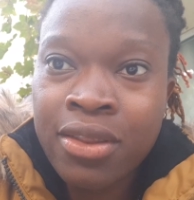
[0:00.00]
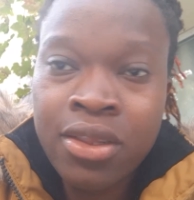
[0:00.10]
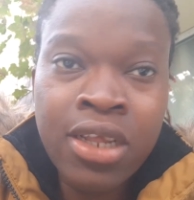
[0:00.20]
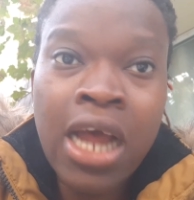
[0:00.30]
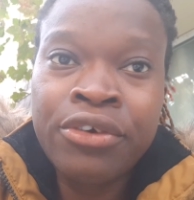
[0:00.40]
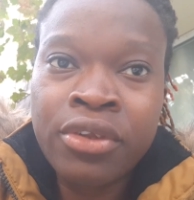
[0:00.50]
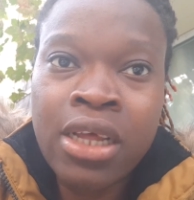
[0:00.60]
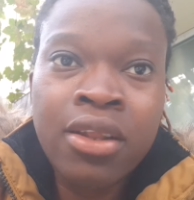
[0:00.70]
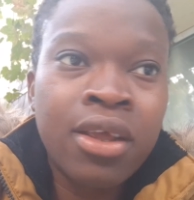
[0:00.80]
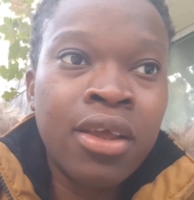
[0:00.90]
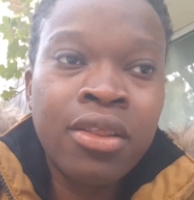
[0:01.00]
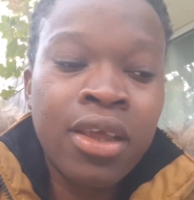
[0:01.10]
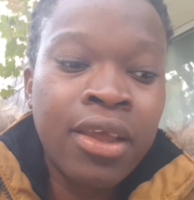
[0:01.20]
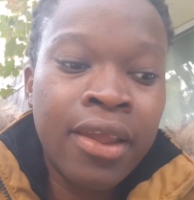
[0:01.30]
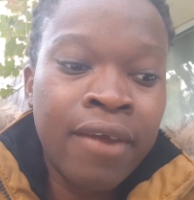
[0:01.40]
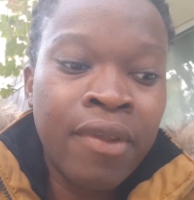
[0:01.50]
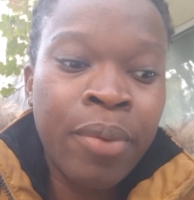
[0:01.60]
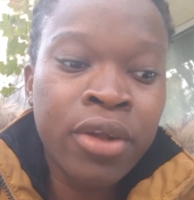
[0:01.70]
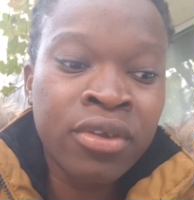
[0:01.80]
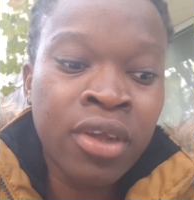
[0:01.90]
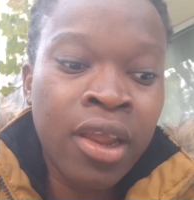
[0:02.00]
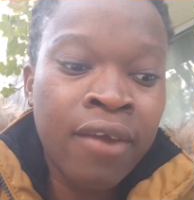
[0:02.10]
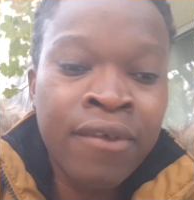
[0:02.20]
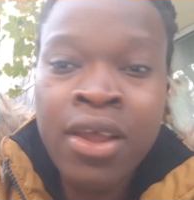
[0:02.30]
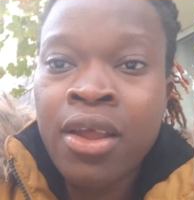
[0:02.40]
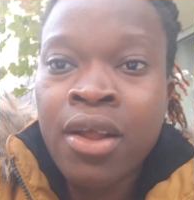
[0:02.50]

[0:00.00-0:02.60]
The address that they gave, the person gave,